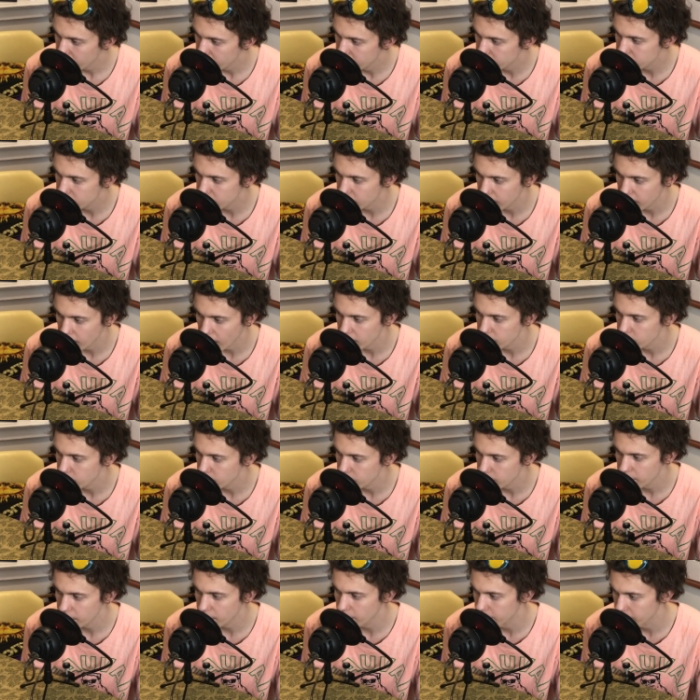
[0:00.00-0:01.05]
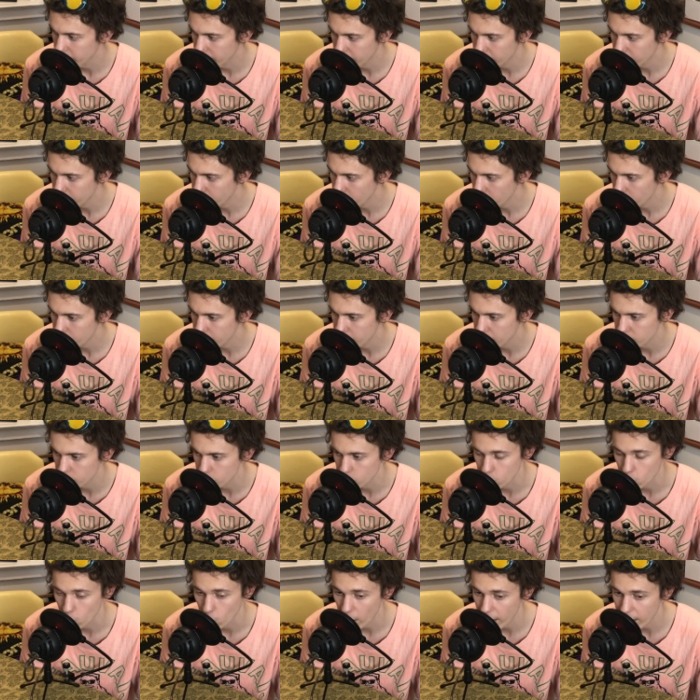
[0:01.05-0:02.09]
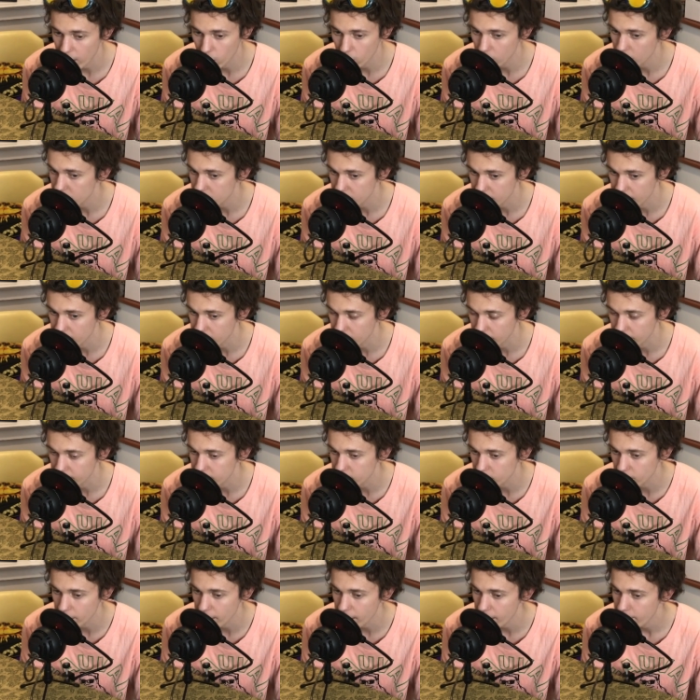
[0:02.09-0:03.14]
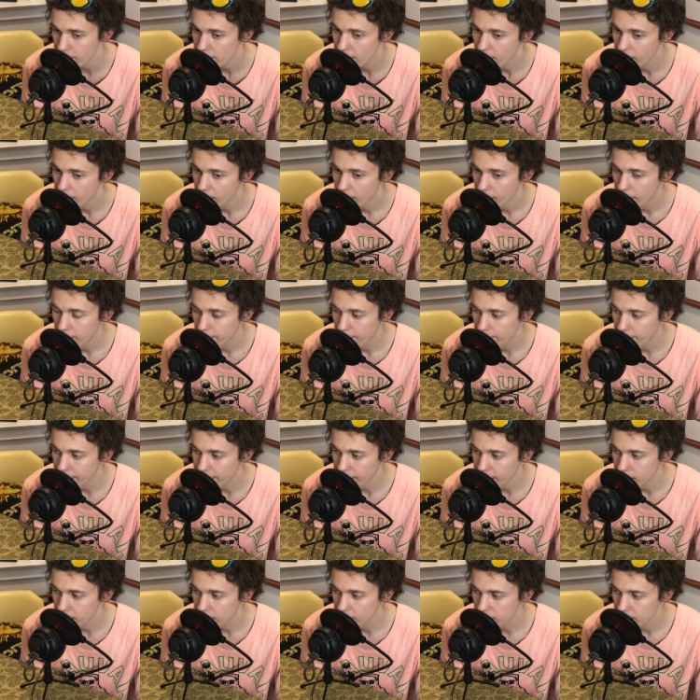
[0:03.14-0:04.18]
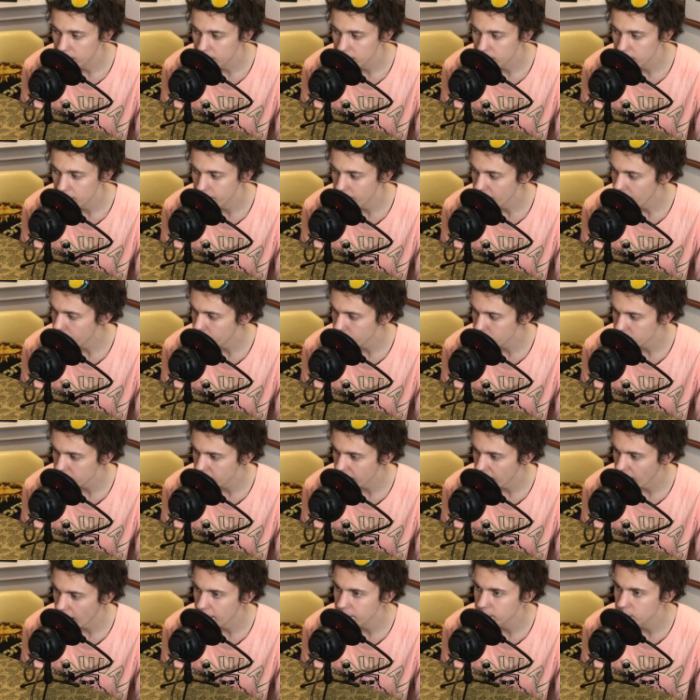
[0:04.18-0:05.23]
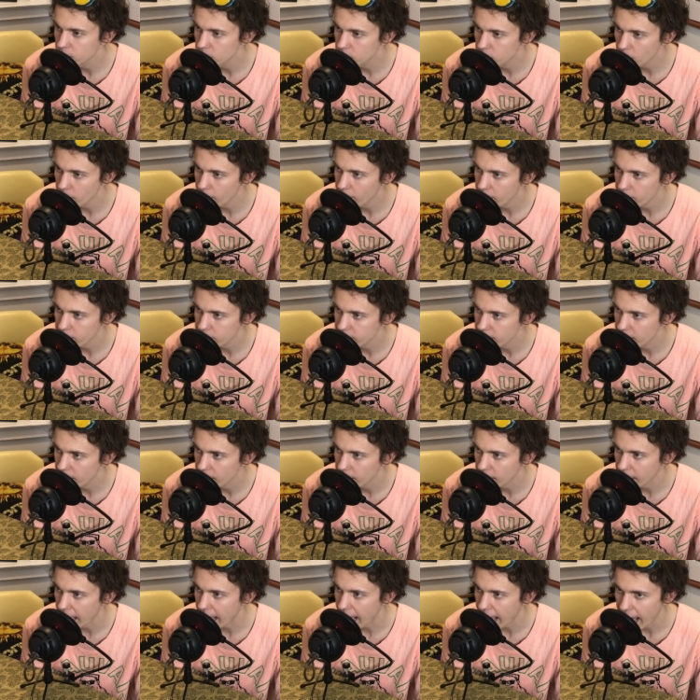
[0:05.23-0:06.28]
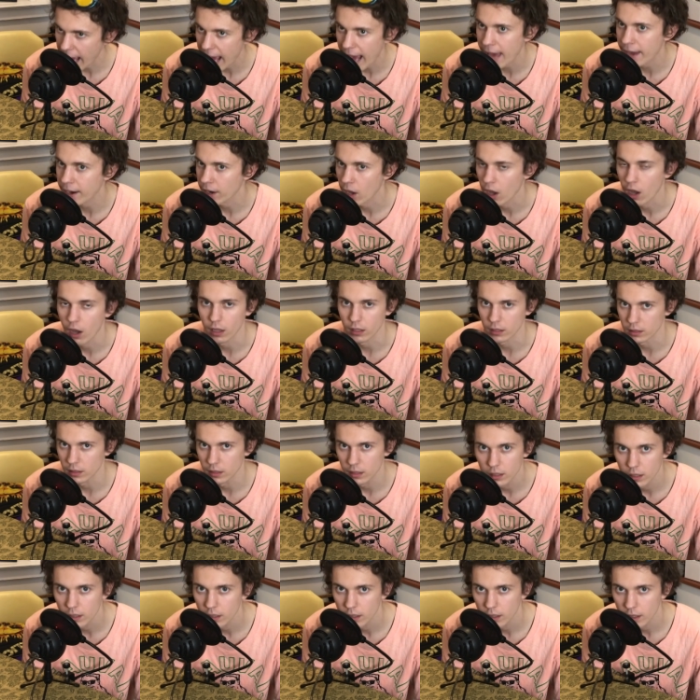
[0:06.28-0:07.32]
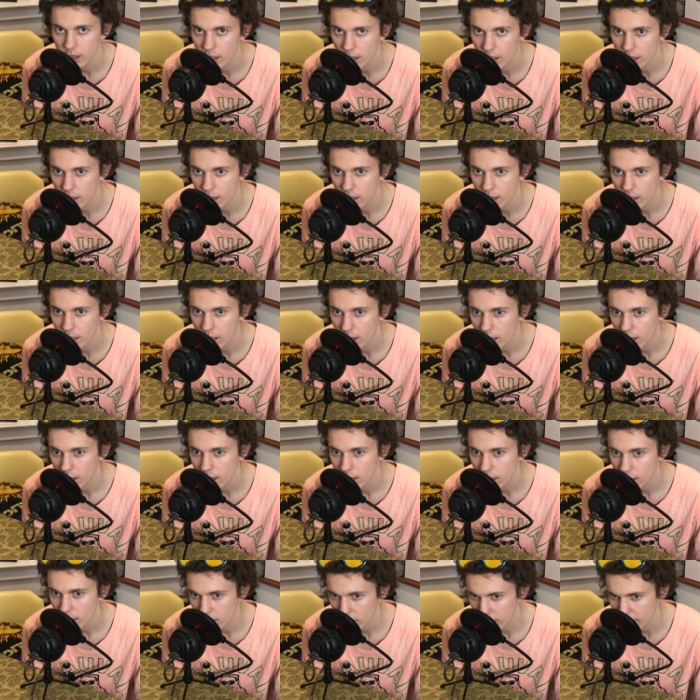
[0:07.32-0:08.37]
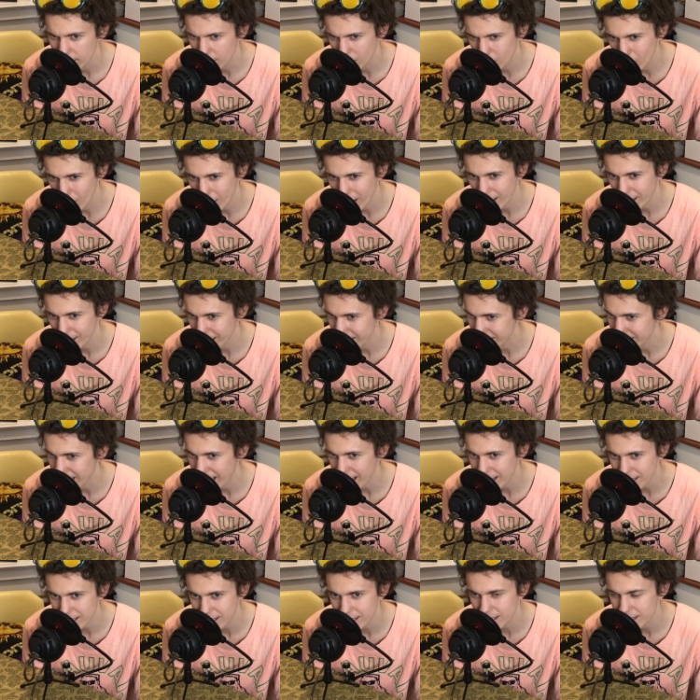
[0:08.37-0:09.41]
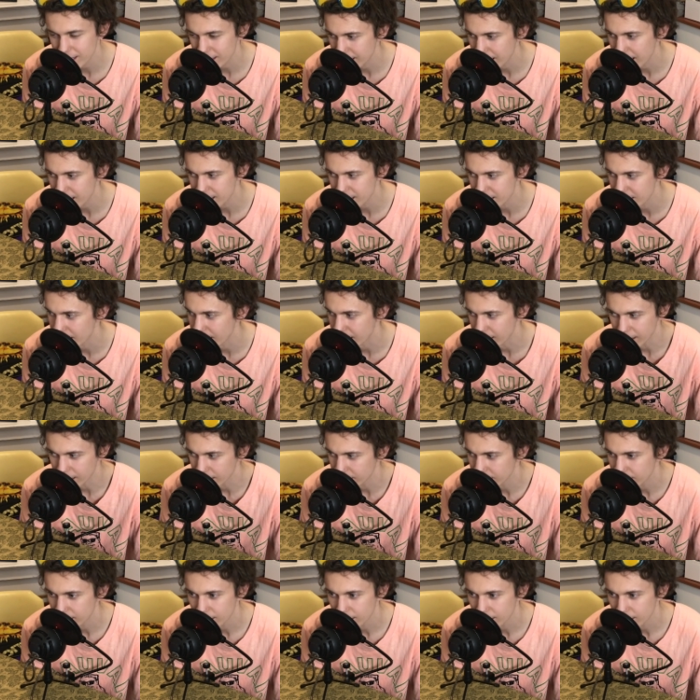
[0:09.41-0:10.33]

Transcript: It's like I shouldn't be complaining about it because there's way worse things on Instagram. But to me, I'm just like I just don't understand at all. Like you, like that's that's it.